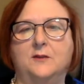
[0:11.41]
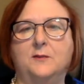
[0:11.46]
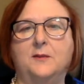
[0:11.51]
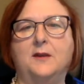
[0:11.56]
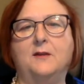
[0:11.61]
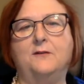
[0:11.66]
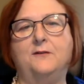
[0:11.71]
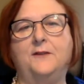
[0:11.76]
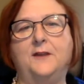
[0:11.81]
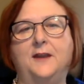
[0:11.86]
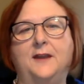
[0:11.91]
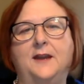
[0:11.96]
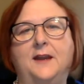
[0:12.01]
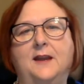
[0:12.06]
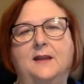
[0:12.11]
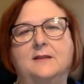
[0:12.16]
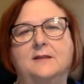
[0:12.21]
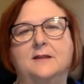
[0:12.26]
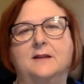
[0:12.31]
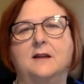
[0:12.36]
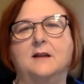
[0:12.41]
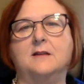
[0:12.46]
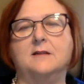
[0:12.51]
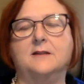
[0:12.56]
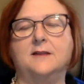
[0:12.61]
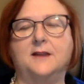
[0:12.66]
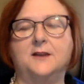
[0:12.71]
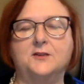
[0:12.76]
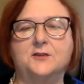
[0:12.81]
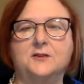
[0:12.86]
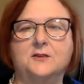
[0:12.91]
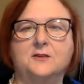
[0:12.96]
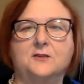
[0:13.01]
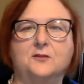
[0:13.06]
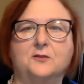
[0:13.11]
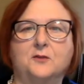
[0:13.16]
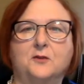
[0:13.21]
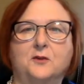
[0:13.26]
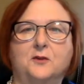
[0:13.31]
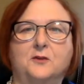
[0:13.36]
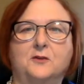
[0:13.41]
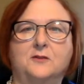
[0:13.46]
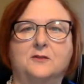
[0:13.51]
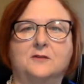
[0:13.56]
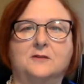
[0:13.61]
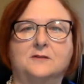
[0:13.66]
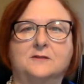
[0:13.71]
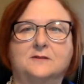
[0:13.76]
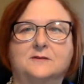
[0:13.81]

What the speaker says: about fatty acid oxidation disorders.